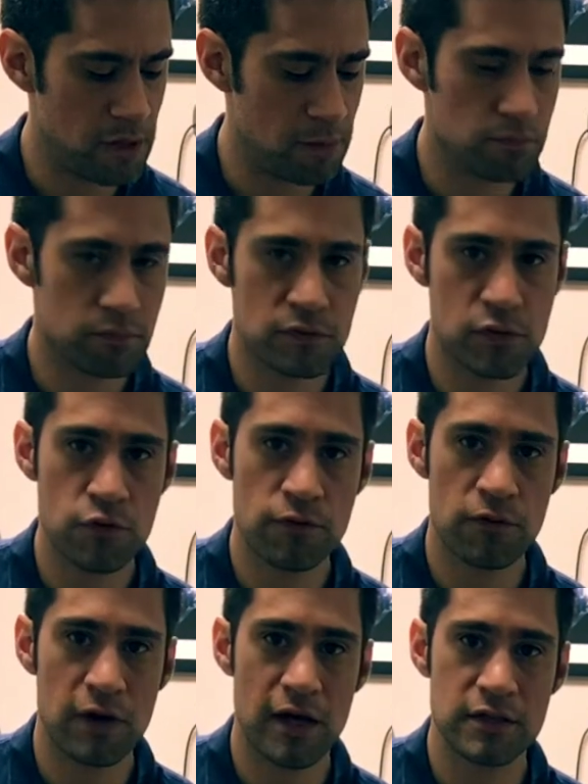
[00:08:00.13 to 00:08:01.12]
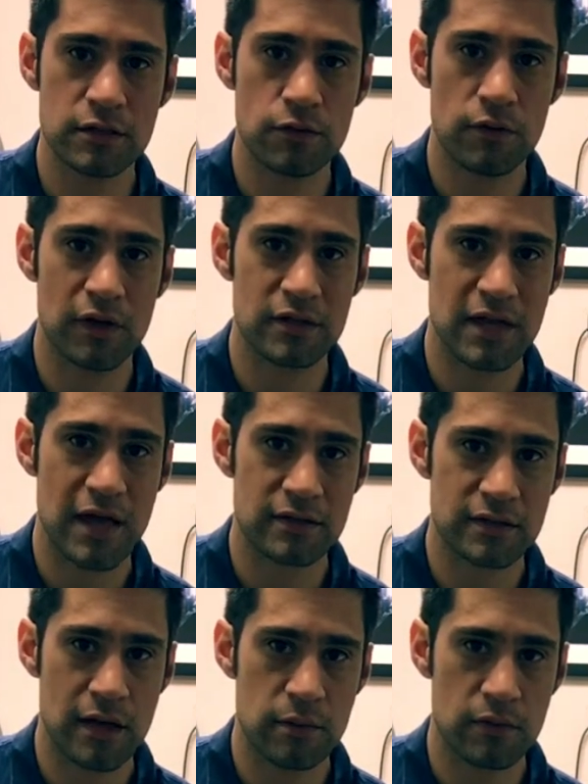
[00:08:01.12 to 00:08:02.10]
up 2 frets and do the exact
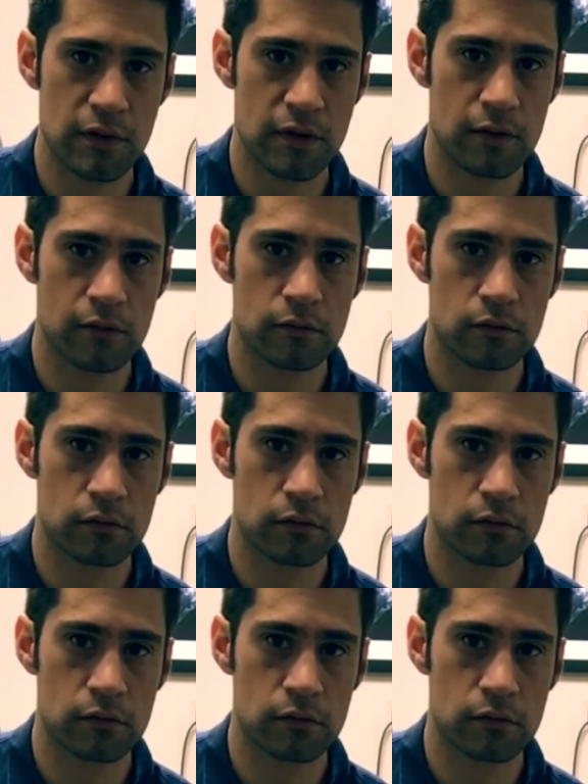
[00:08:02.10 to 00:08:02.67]
same thing.